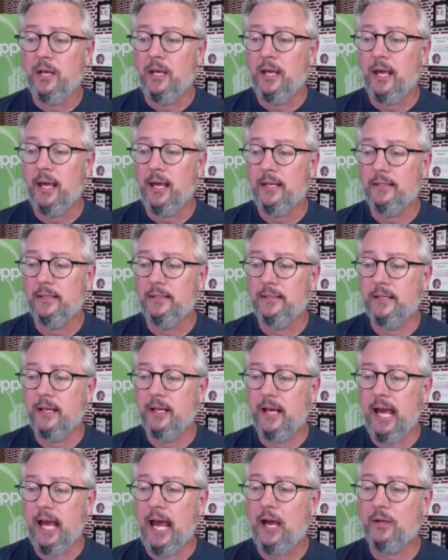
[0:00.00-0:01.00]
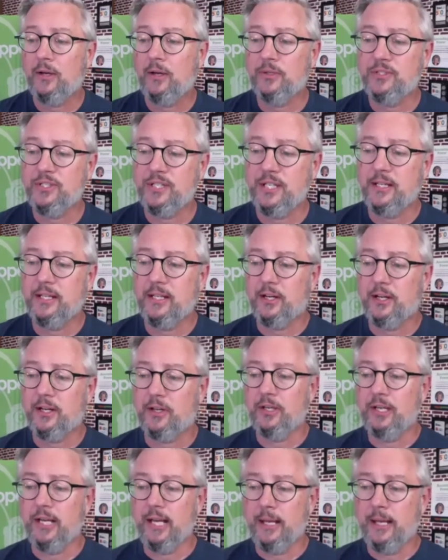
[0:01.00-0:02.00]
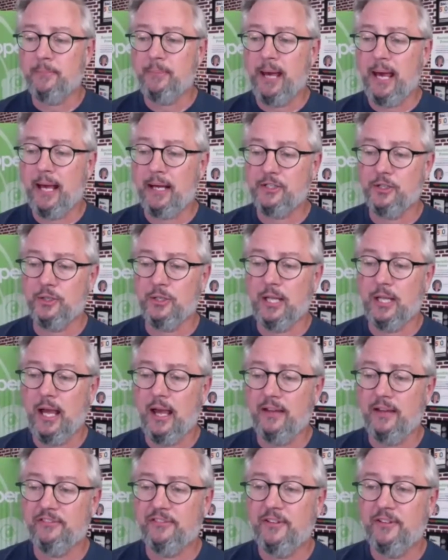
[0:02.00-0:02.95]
and uh, how you see that it could impact your life.